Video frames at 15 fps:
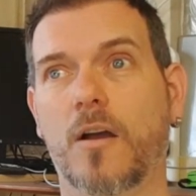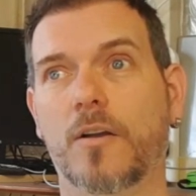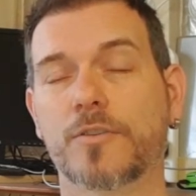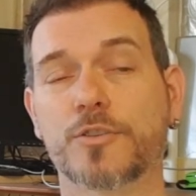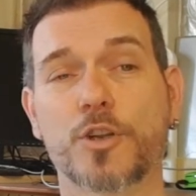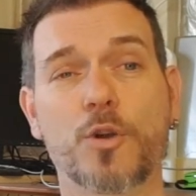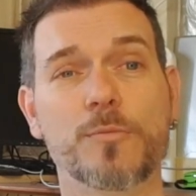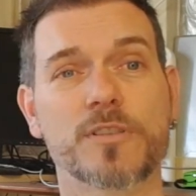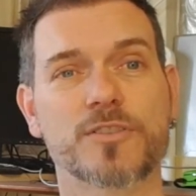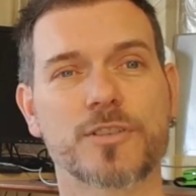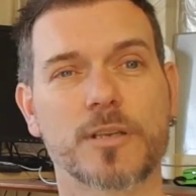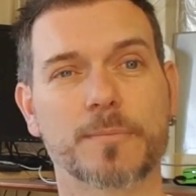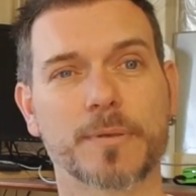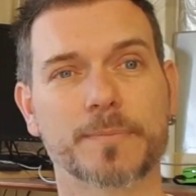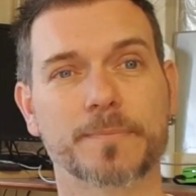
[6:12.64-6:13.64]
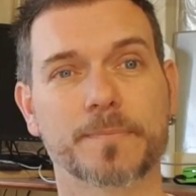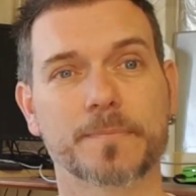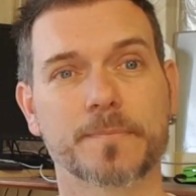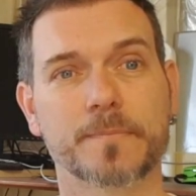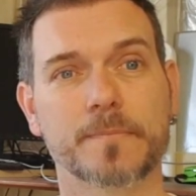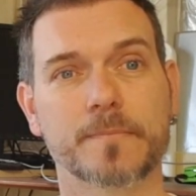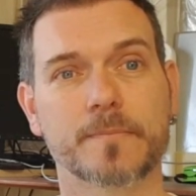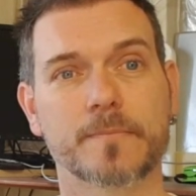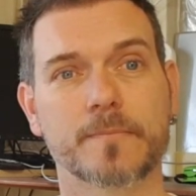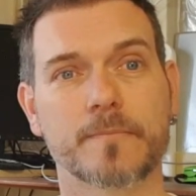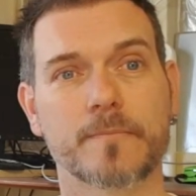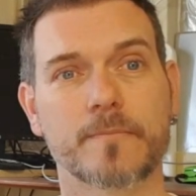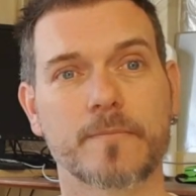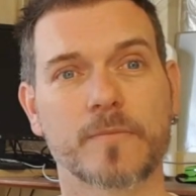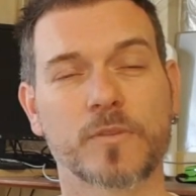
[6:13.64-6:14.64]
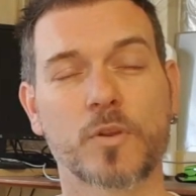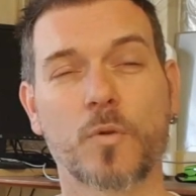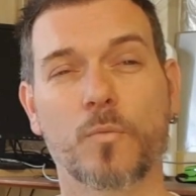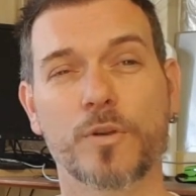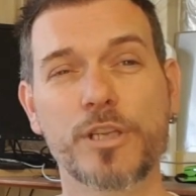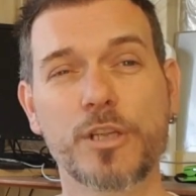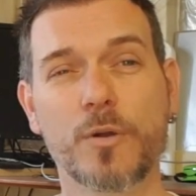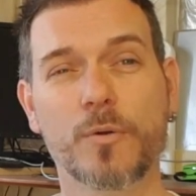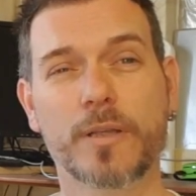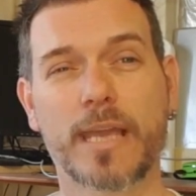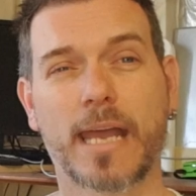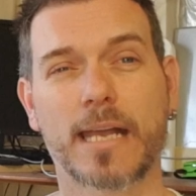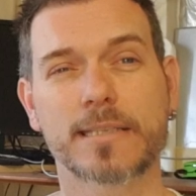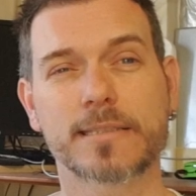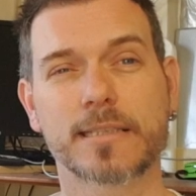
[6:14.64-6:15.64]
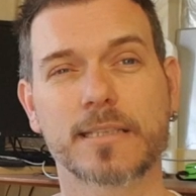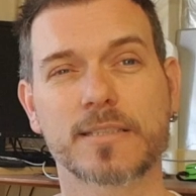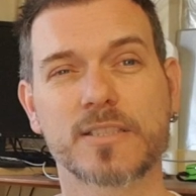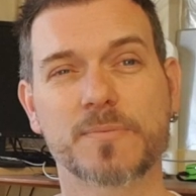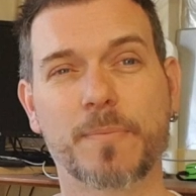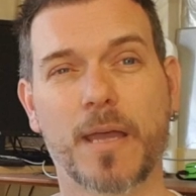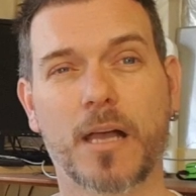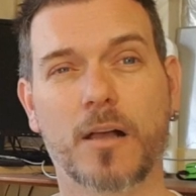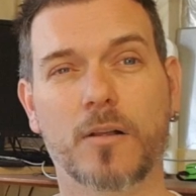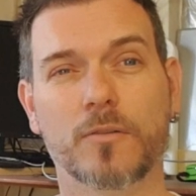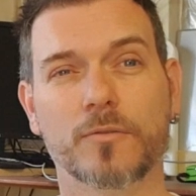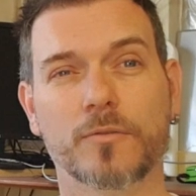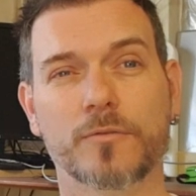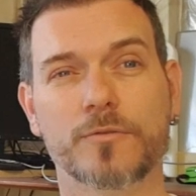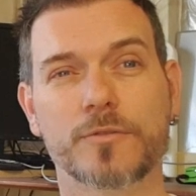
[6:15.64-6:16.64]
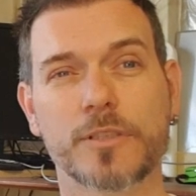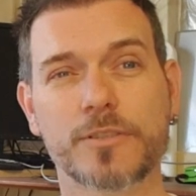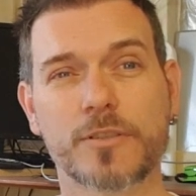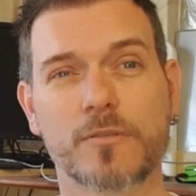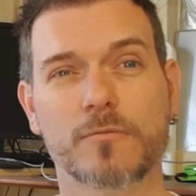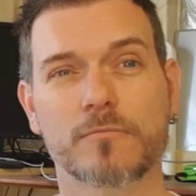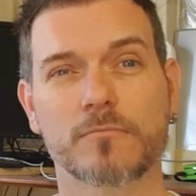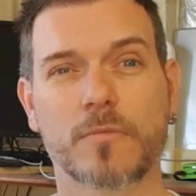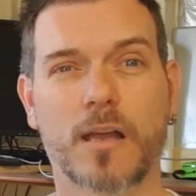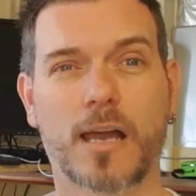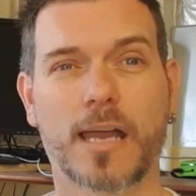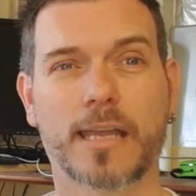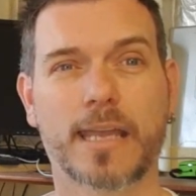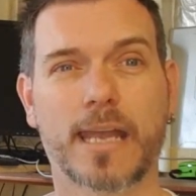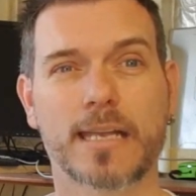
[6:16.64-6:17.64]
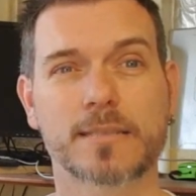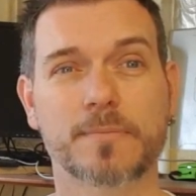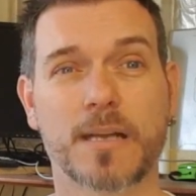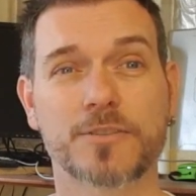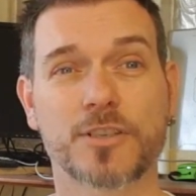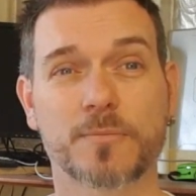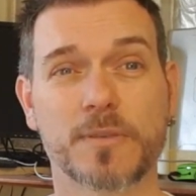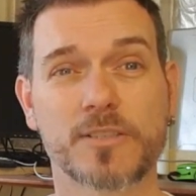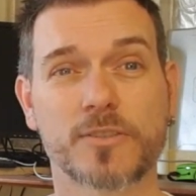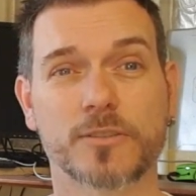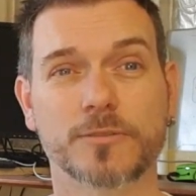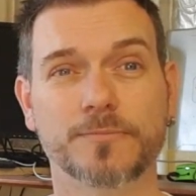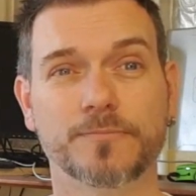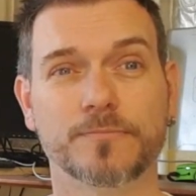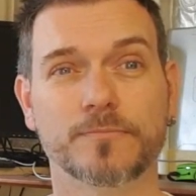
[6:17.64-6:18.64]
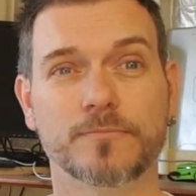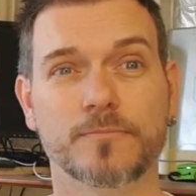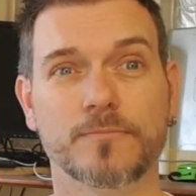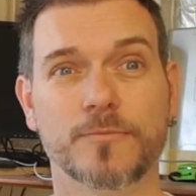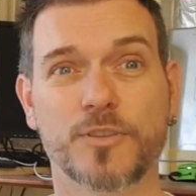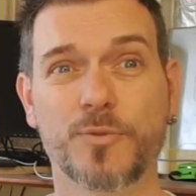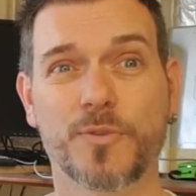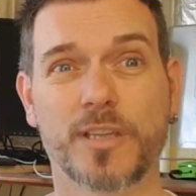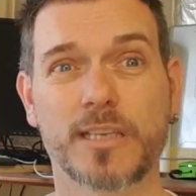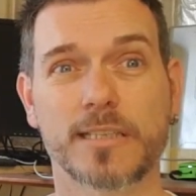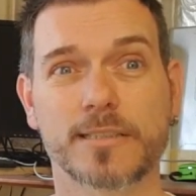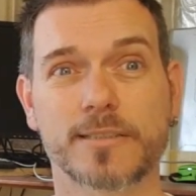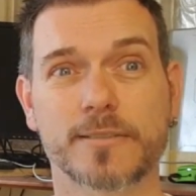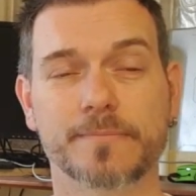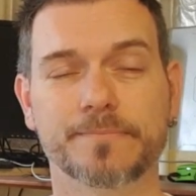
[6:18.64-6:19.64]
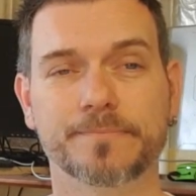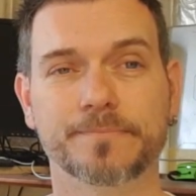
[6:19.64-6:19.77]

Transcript: Showmanship. When you go casting a spell, just don't, I cast Magic Missile. Do this.